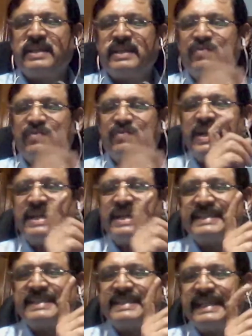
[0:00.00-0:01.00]
The word
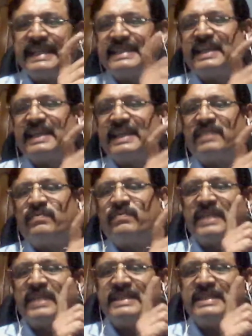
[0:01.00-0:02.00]
citizen
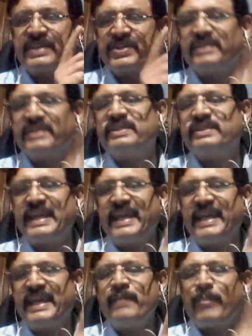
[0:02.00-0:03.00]
in section 3